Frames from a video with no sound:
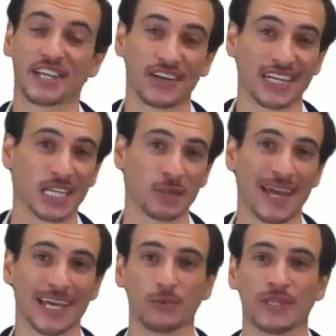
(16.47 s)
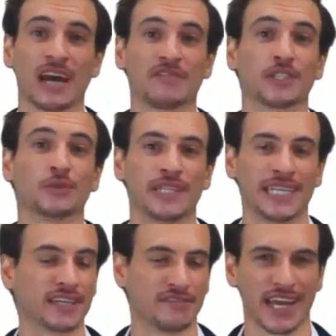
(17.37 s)
here at ClickBank, we have a
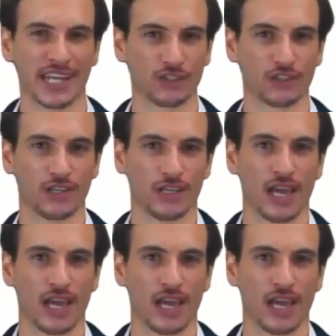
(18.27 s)
unique advantage.